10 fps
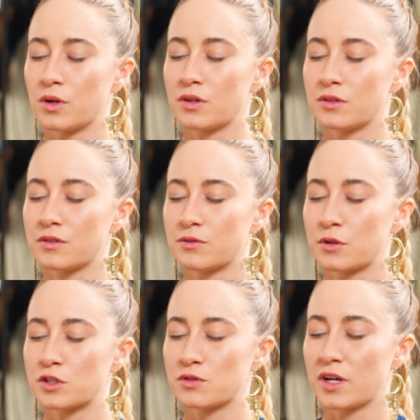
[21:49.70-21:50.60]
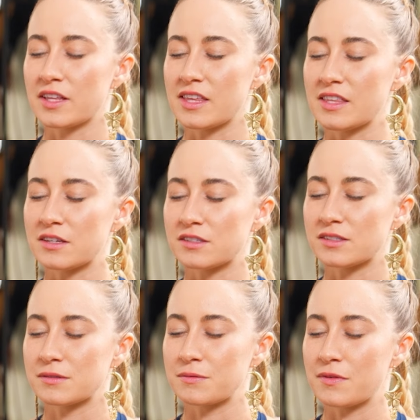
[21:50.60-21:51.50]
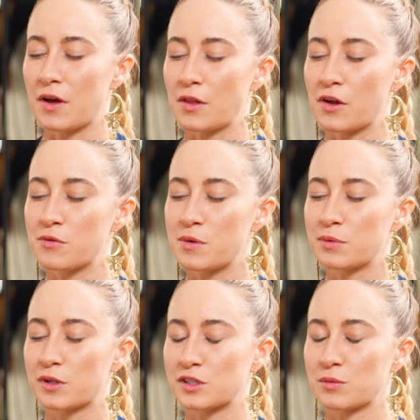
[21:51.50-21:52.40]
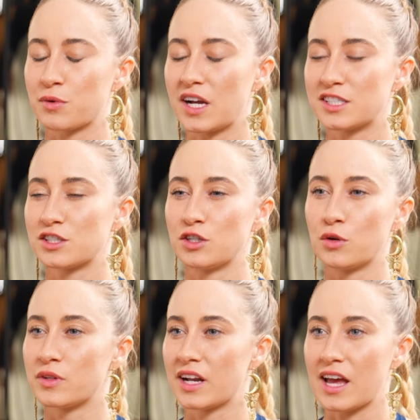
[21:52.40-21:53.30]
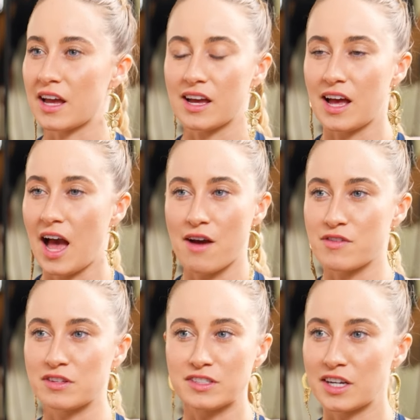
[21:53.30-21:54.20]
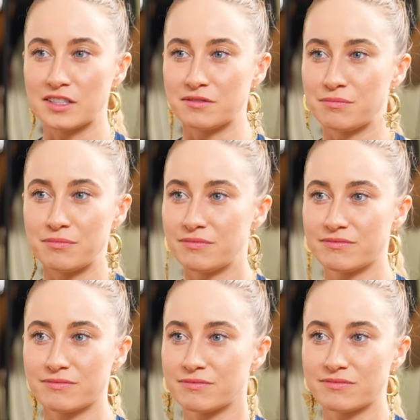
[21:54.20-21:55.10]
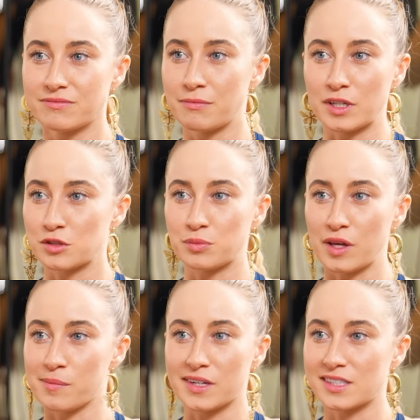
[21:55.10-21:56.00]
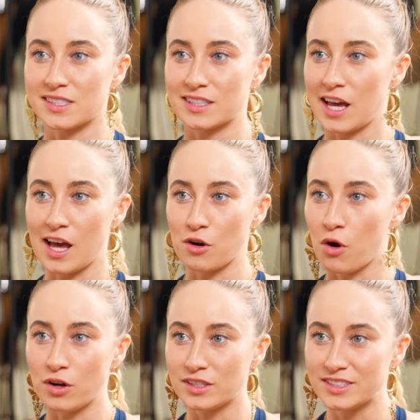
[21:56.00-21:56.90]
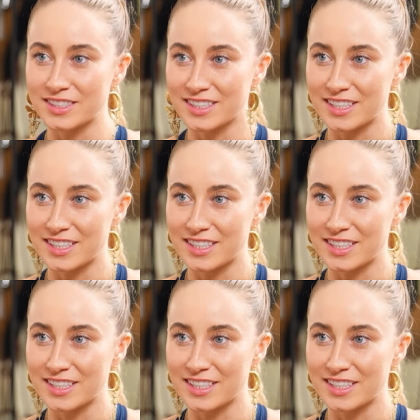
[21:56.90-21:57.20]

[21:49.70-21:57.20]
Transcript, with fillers: Well, first of all, I think there's a lot of people are surprised to know that I haven't done much plant medicine at all.